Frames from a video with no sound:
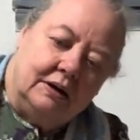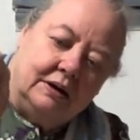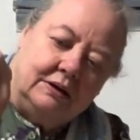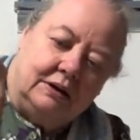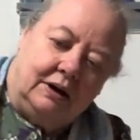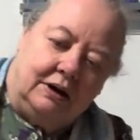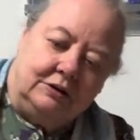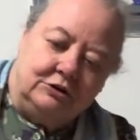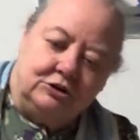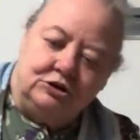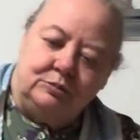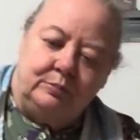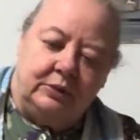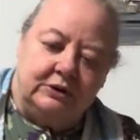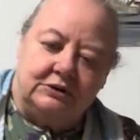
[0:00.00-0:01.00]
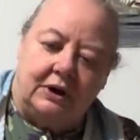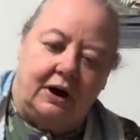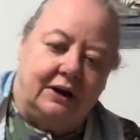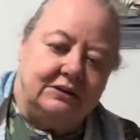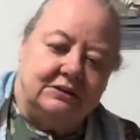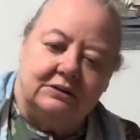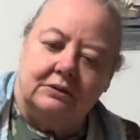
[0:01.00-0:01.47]
Yeah, you just put the
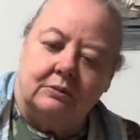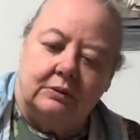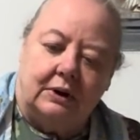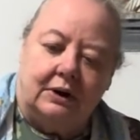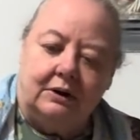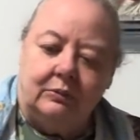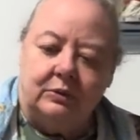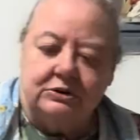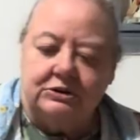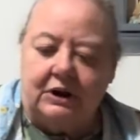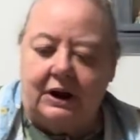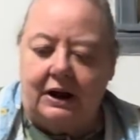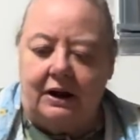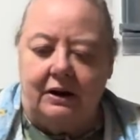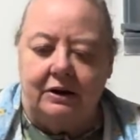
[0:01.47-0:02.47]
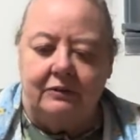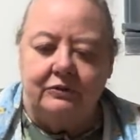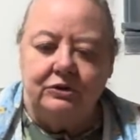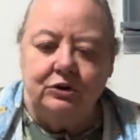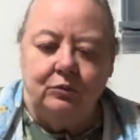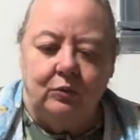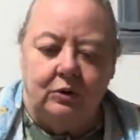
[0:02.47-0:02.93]
icing on there, which however
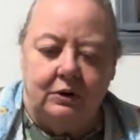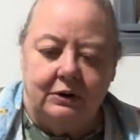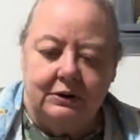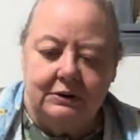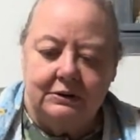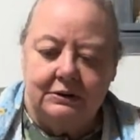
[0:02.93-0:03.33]
you want it.